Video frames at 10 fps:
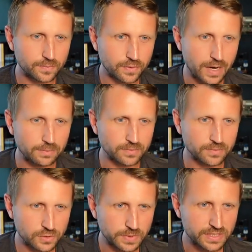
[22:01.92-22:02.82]

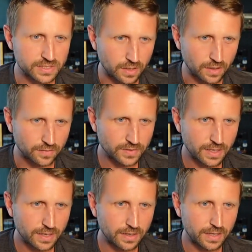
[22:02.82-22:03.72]
problem to be solved,
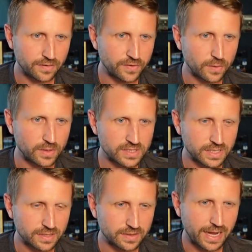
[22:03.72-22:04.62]
and
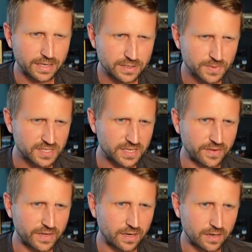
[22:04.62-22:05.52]
focusing that
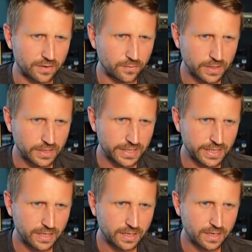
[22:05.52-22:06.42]
specific on really